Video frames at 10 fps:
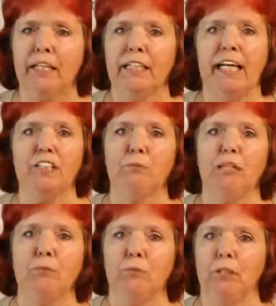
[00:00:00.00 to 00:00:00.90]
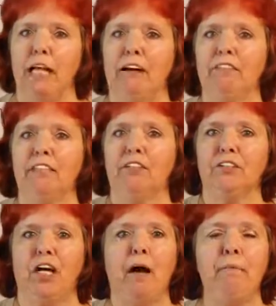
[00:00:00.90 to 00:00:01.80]
Next week we'll have another
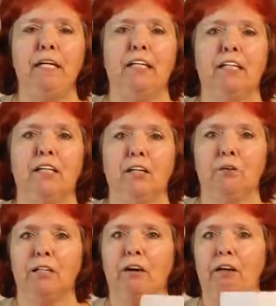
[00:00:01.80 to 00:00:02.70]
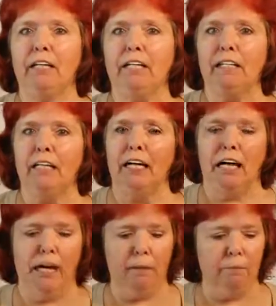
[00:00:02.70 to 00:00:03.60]
topic regarding
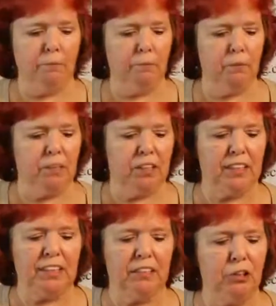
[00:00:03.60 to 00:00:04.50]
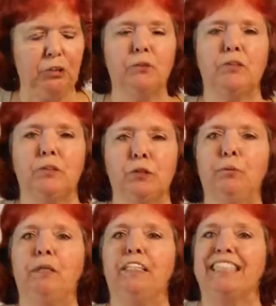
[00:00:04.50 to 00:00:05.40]
you
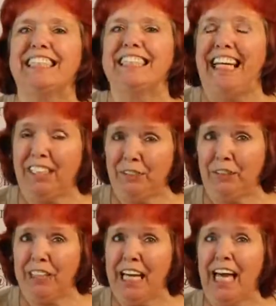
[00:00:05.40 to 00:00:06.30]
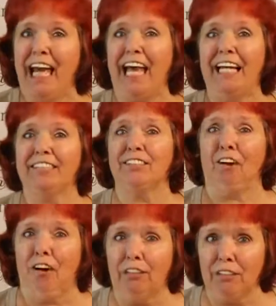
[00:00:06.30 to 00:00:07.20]
being successful as an
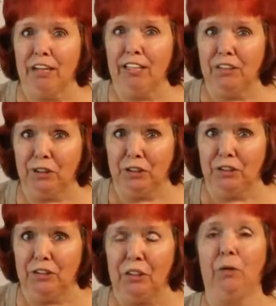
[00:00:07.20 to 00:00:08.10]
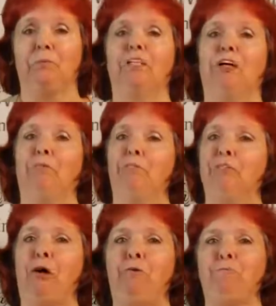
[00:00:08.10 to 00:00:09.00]
online student. So, Carol
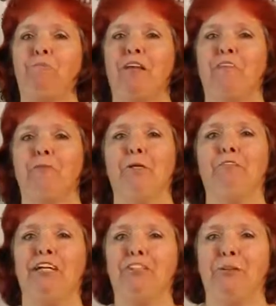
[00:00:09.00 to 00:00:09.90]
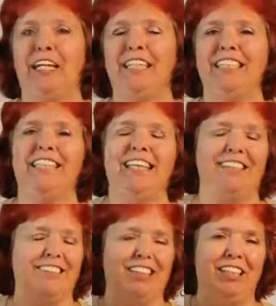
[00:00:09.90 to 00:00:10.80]
Pajot from Innovate Training, and
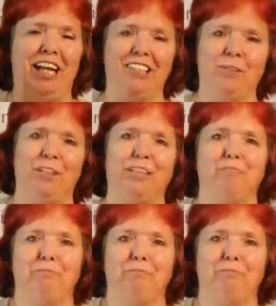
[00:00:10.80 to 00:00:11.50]
I'll see you next week.